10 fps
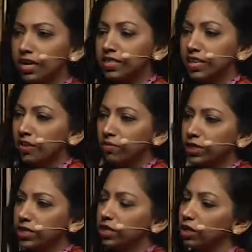
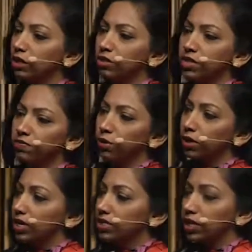Diverse and inclusive
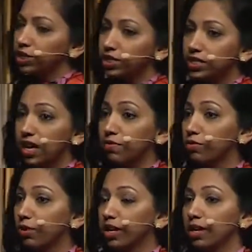organizations have
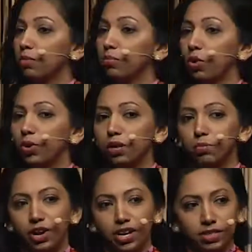greater employer
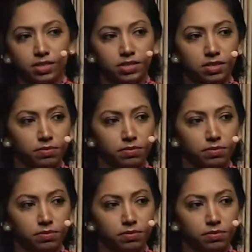brands,